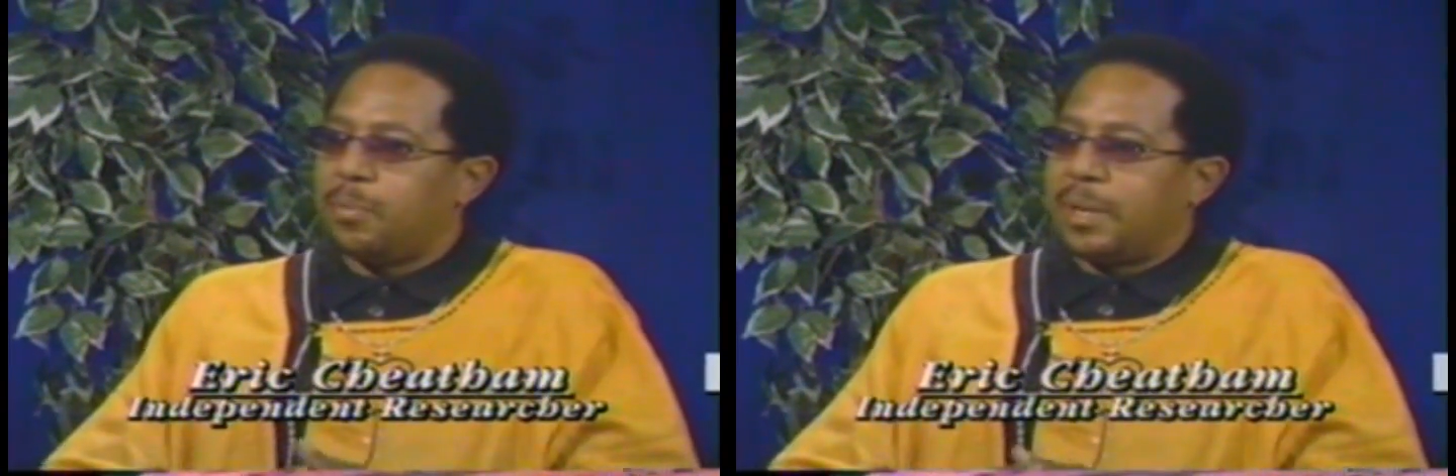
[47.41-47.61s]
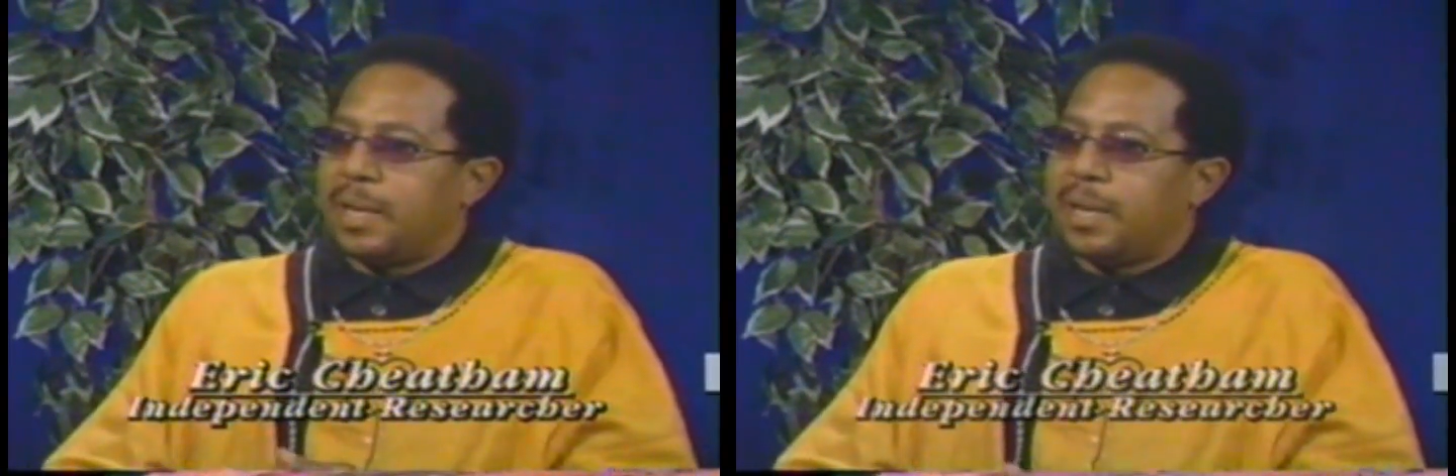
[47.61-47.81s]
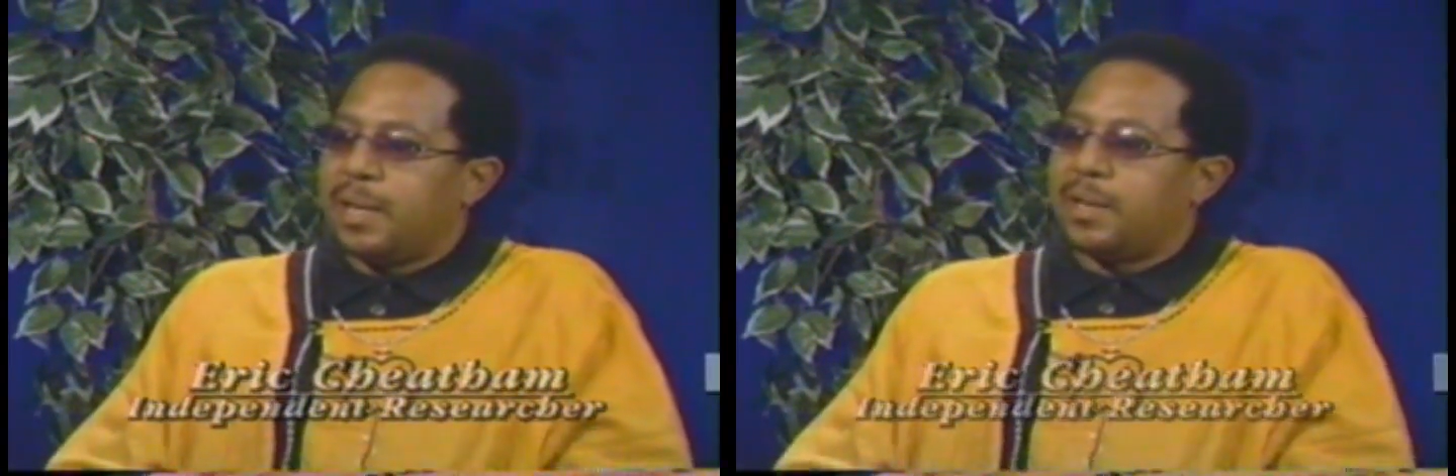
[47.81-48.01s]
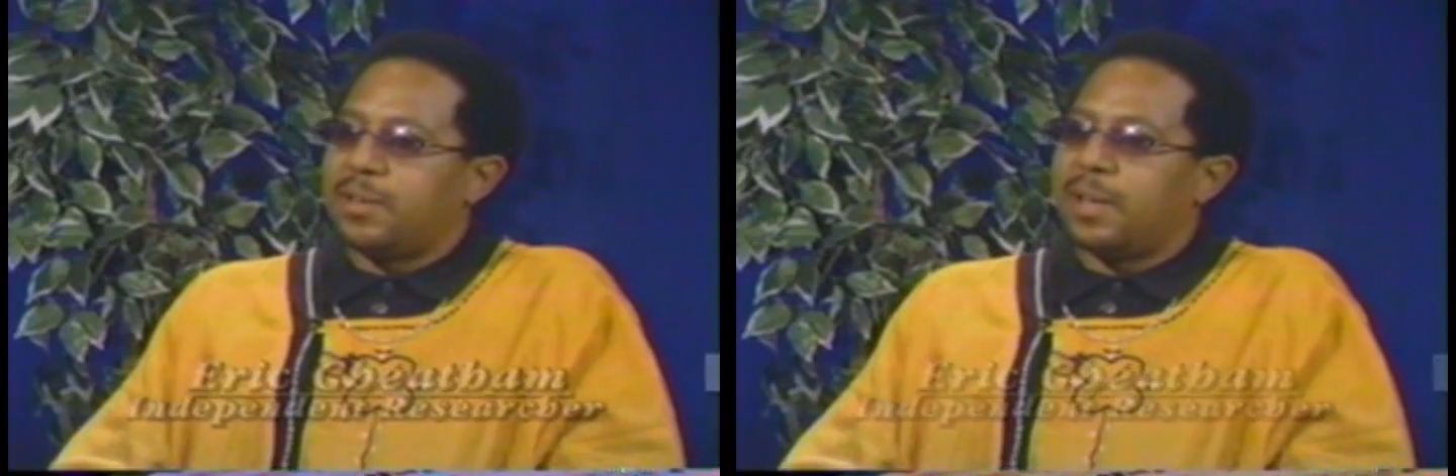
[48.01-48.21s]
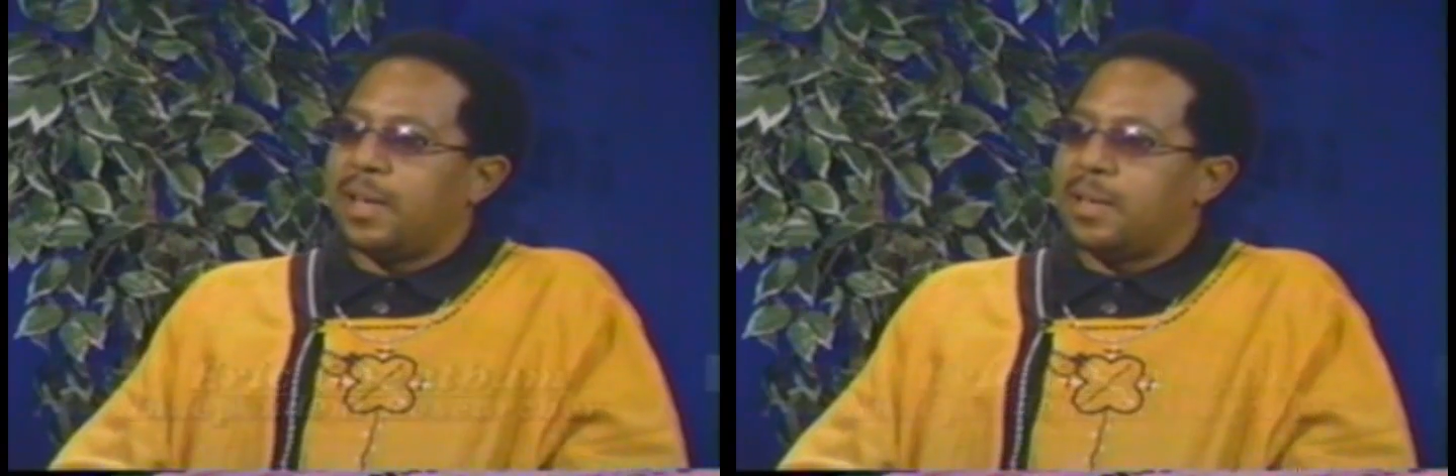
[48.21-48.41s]
beginning
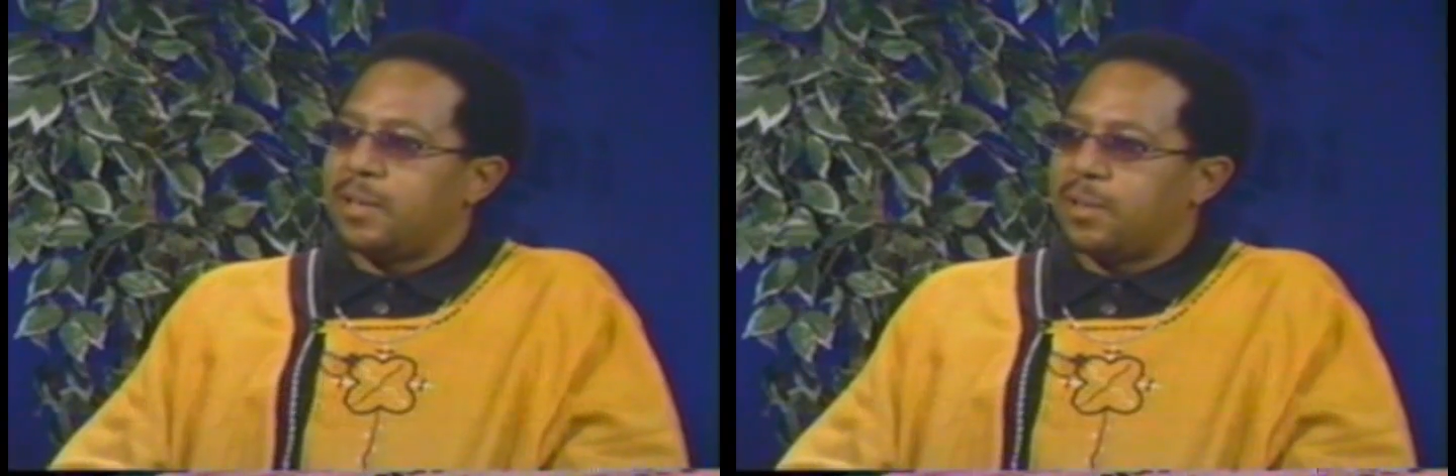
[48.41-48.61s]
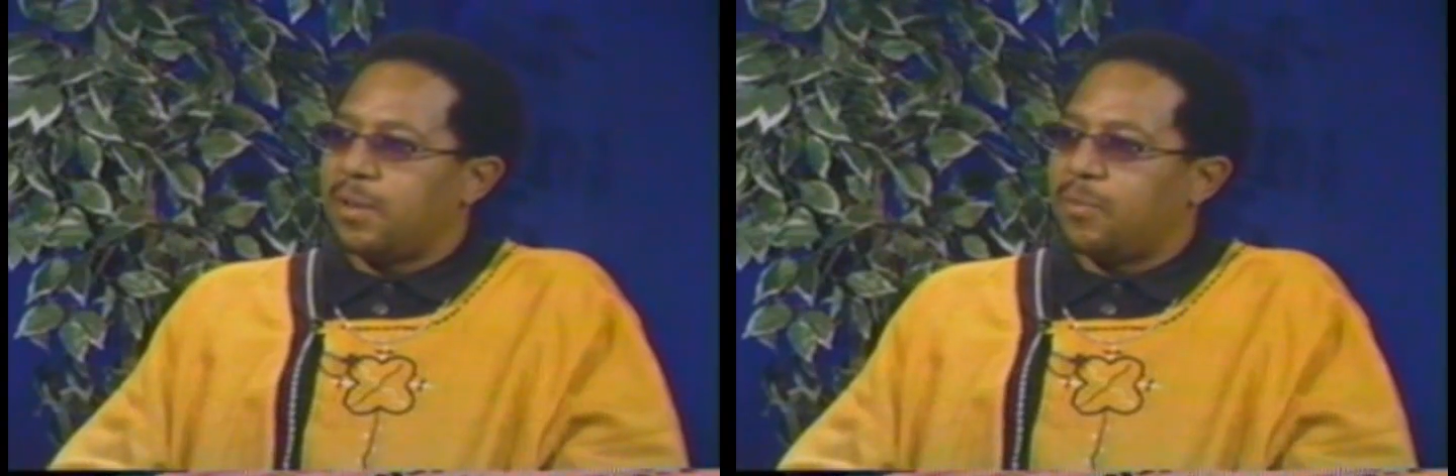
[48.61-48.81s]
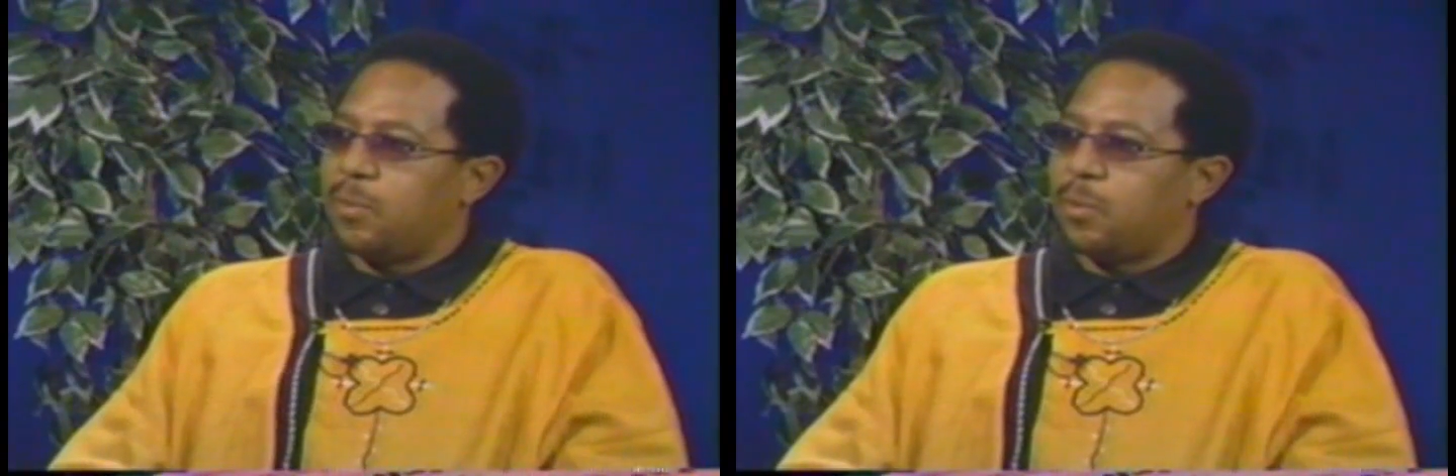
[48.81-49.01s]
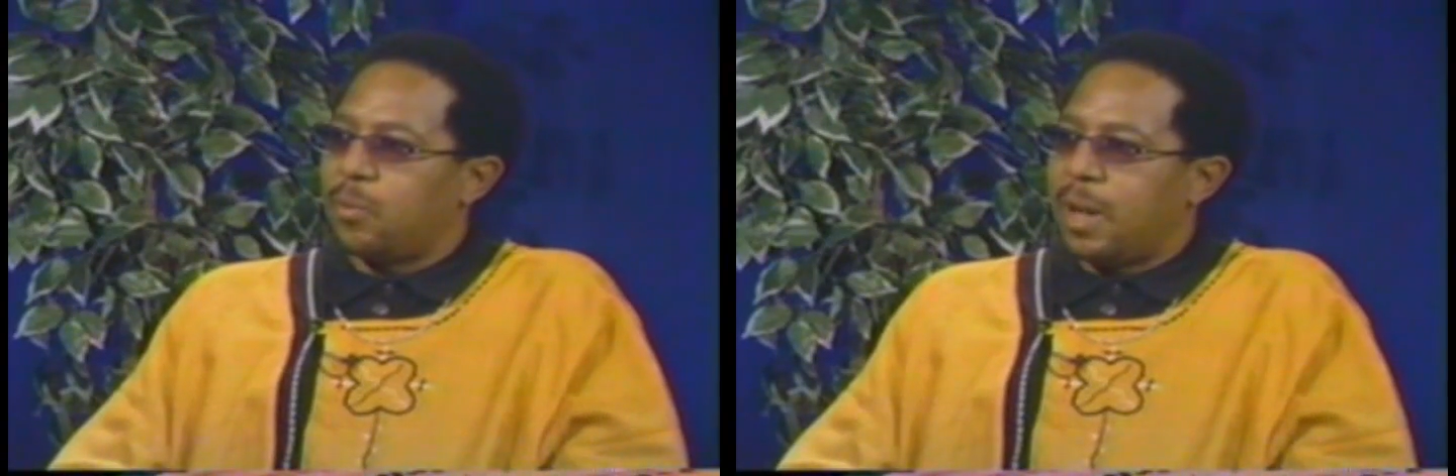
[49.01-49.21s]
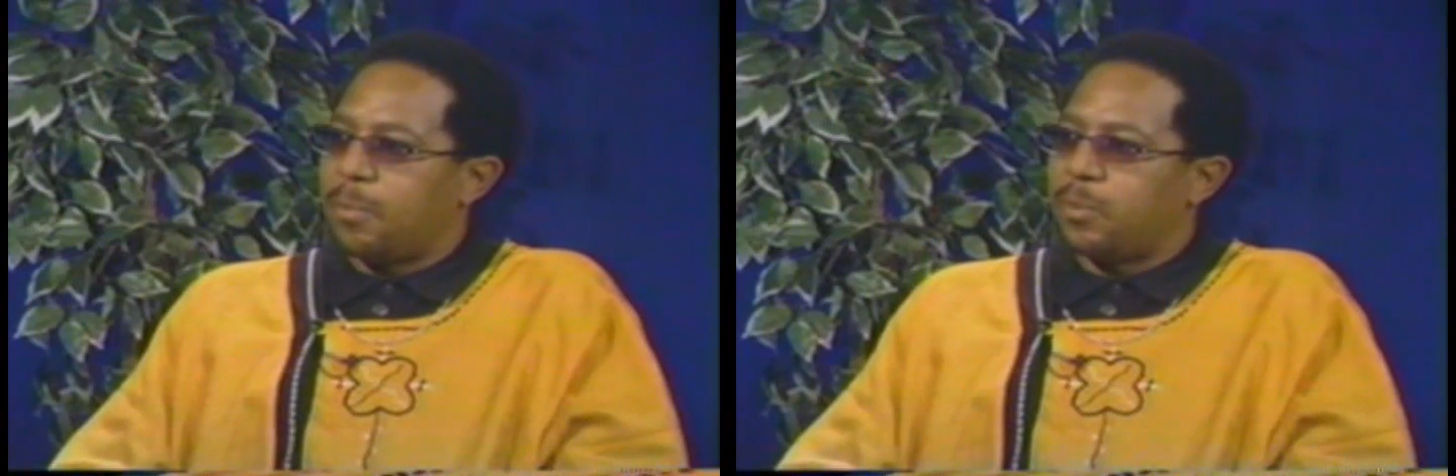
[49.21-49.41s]
stages of what
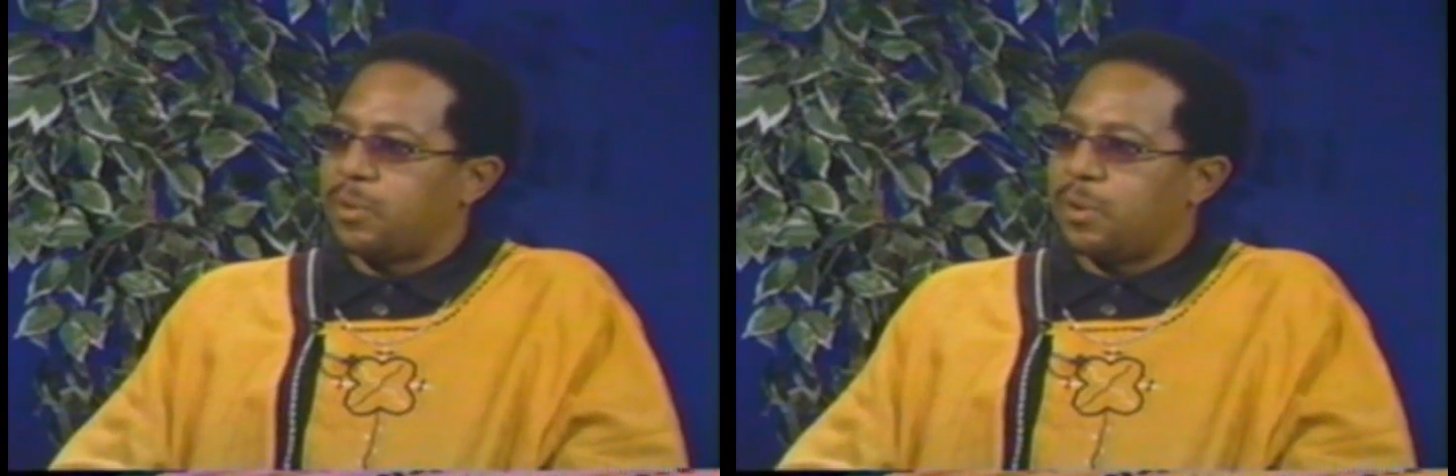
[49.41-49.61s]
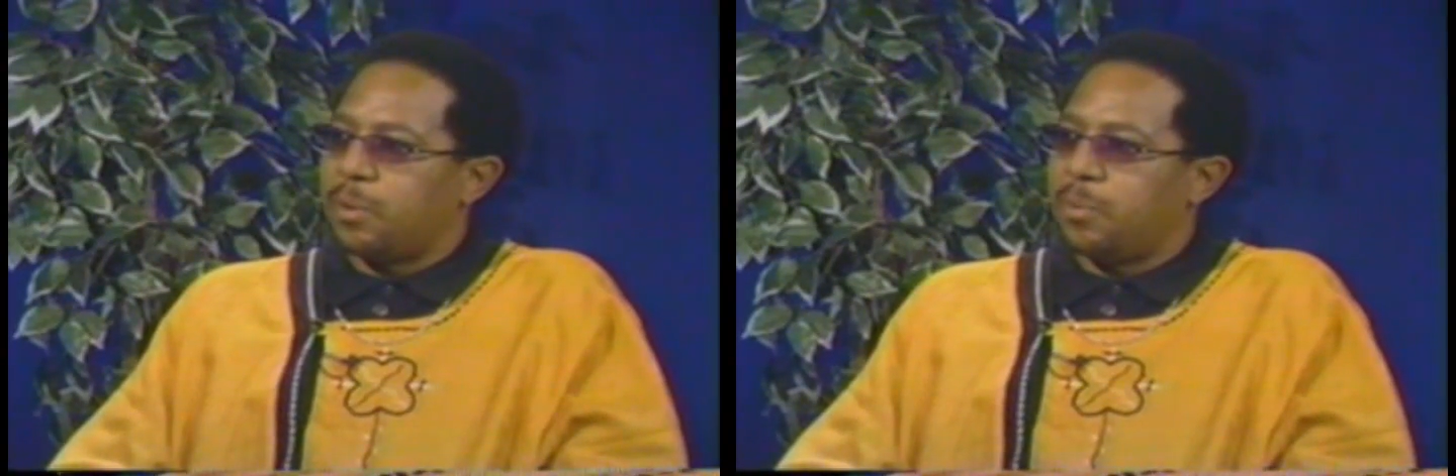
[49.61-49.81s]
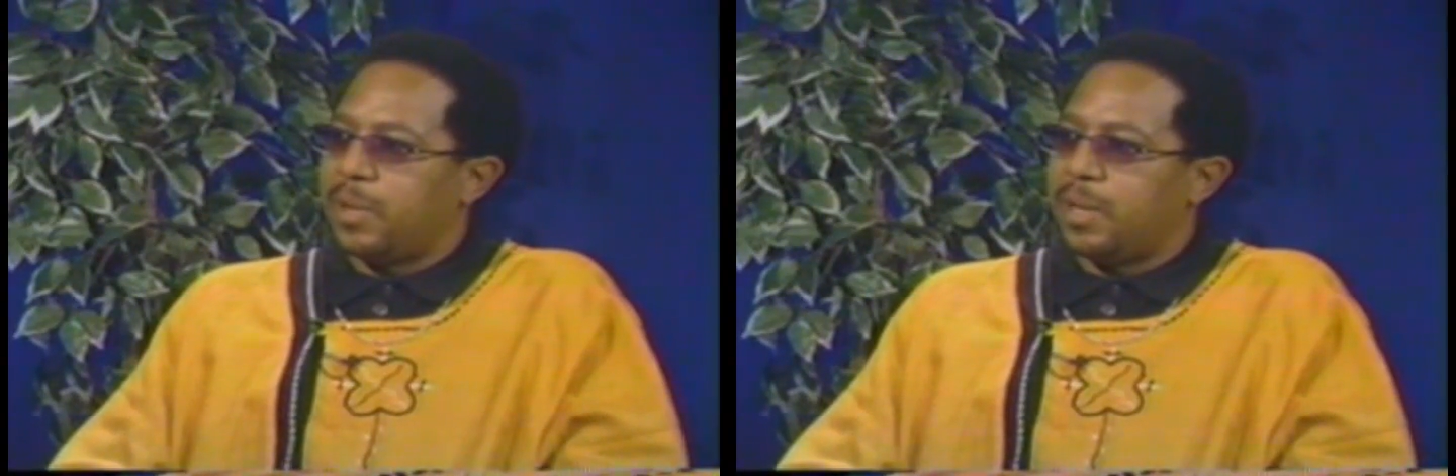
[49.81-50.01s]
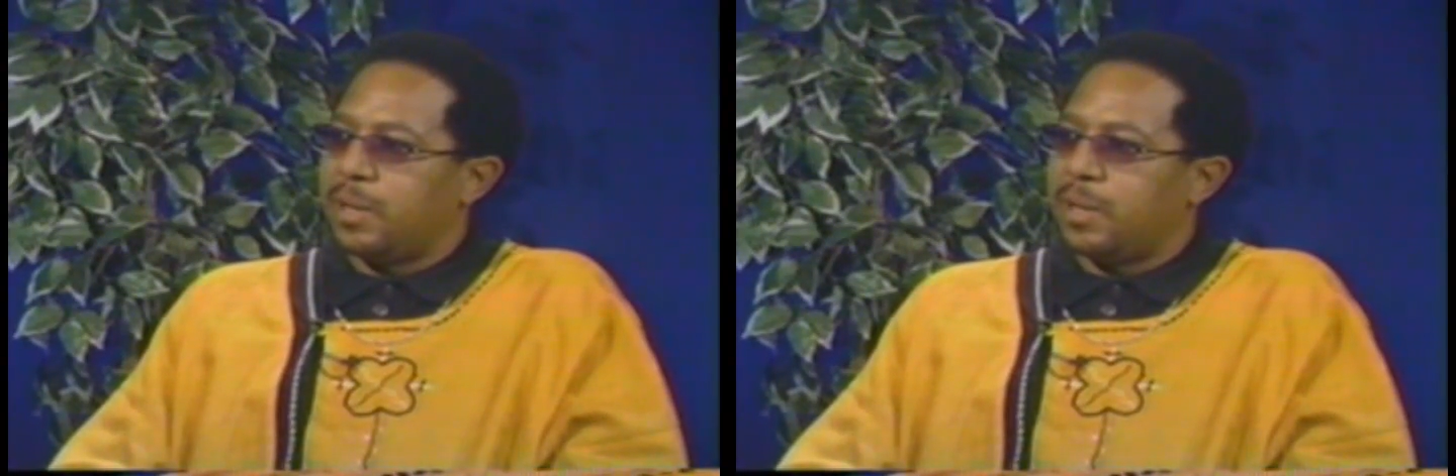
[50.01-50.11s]
rap was going to be,